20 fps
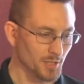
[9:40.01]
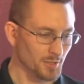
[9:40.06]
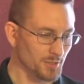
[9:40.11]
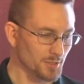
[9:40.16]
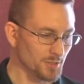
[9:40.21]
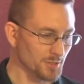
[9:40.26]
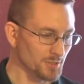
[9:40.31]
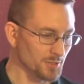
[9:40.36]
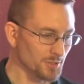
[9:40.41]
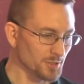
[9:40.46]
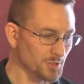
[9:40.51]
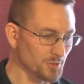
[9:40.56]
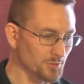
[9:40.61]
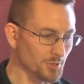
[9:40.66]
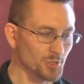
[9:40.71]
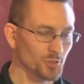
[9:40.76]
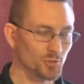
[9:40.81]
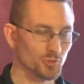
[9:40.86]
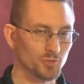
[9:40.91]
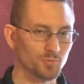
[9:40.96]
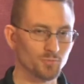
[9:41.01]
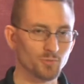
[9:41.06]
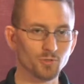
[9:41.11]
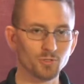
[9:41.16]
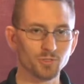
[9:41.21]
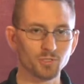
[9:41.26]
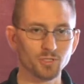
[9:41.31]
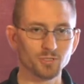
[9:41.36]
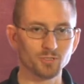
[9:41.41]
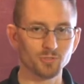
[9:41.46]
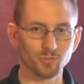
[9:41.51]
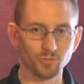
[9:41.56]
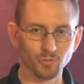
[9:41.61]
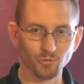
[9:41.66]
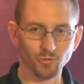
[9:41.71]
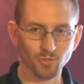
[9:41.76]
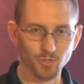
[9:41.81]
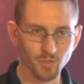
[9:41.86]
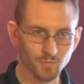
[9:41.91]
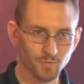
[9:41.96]
These integration smoke tests
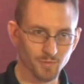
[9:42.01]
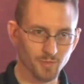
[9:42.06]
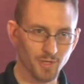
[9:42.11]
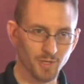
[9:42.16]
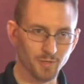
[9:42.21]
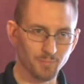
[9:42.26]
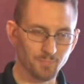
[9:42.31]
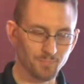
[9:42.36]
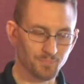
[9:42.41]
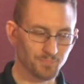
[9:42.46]
don't cover that.